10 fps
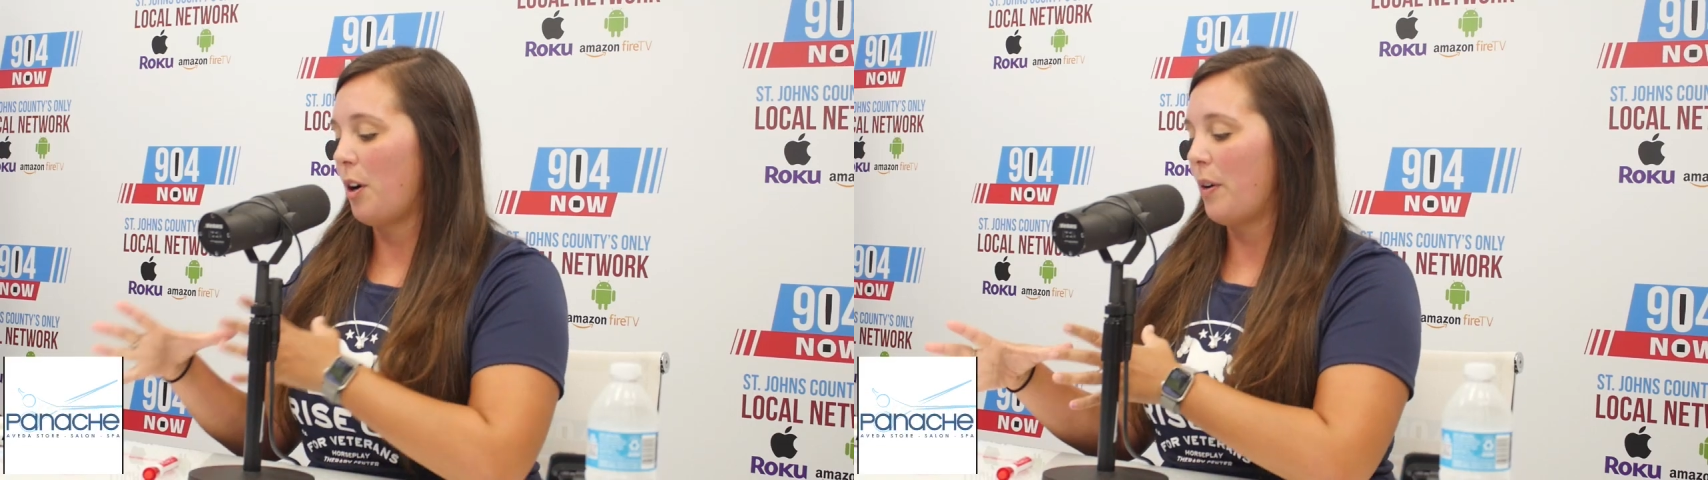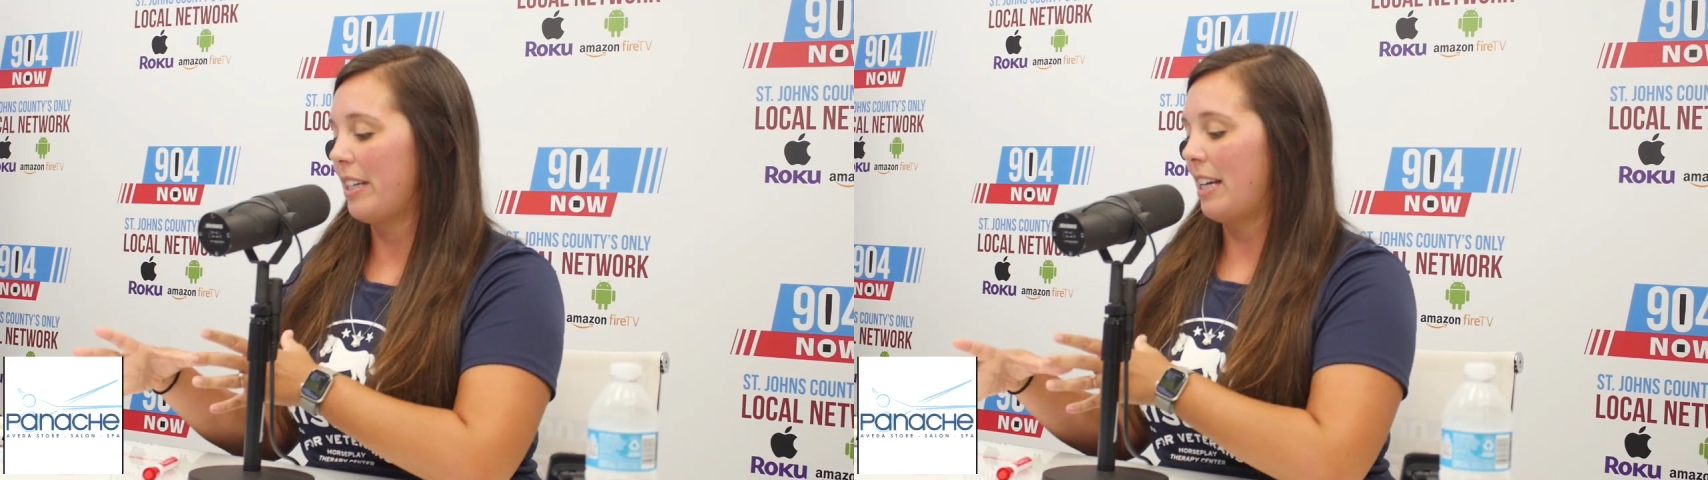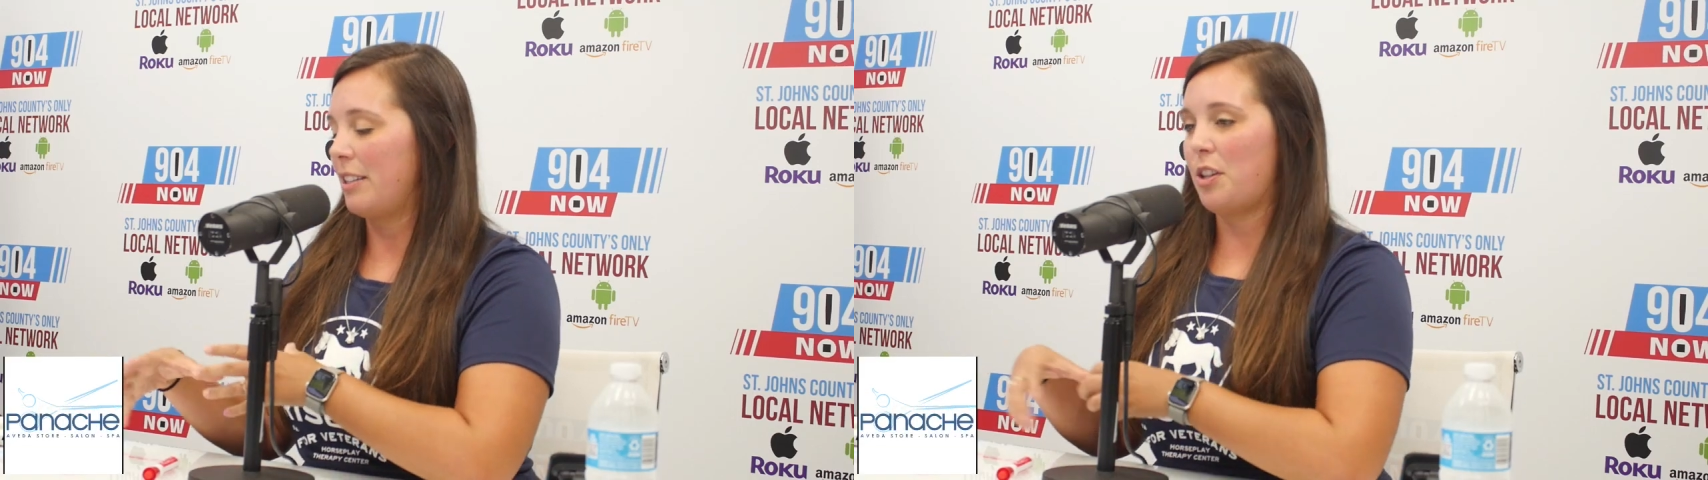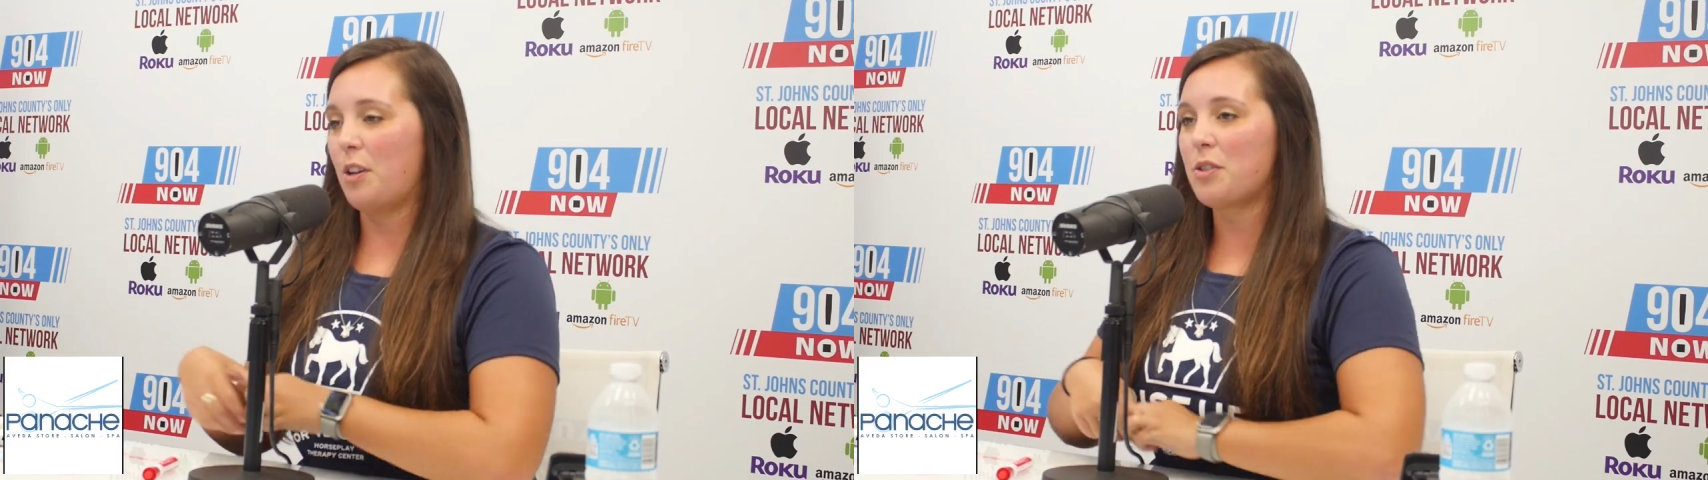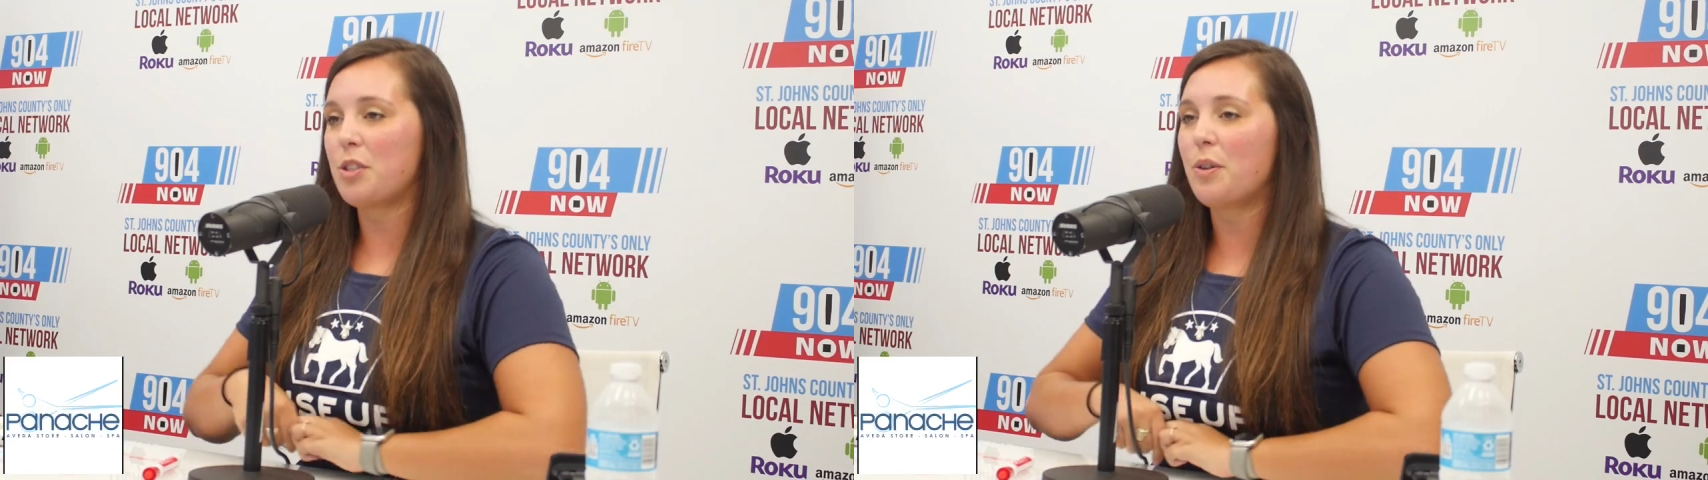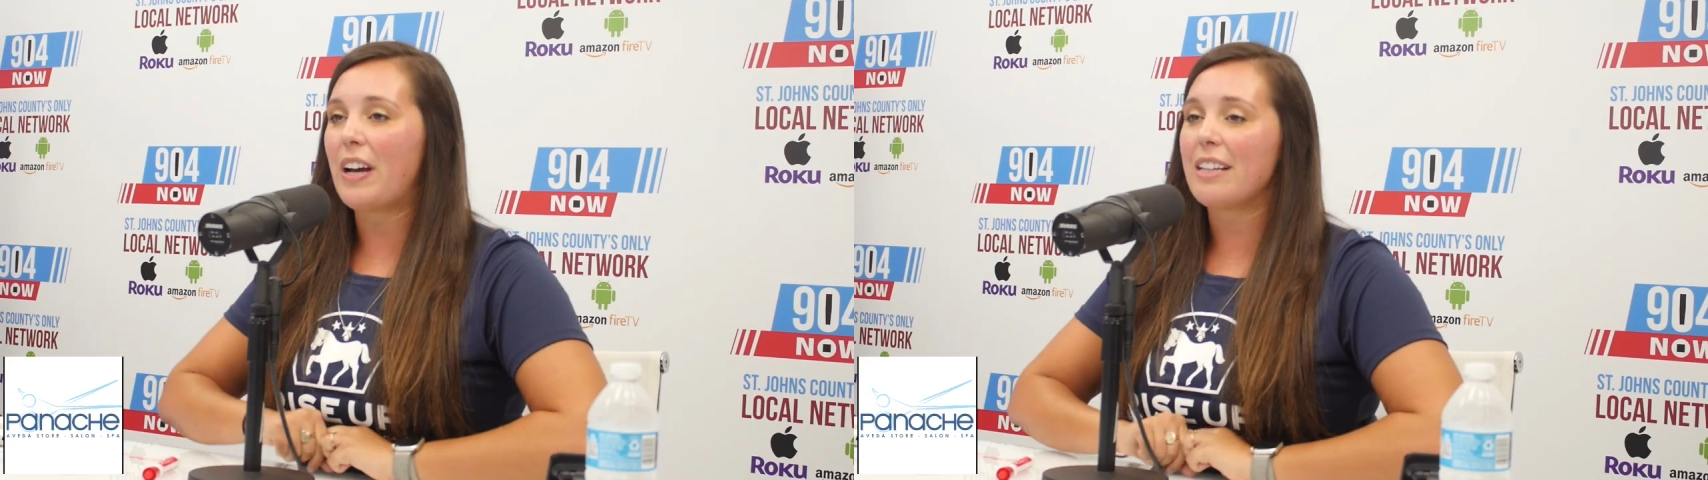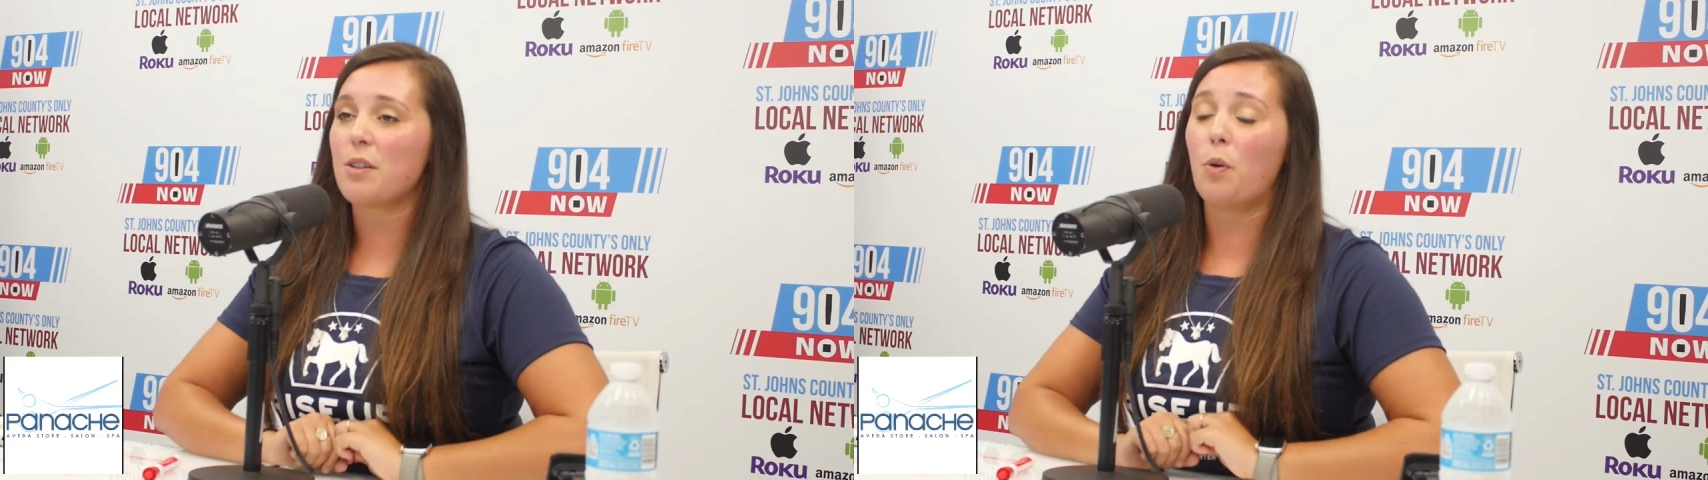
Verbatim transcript: going to those two events,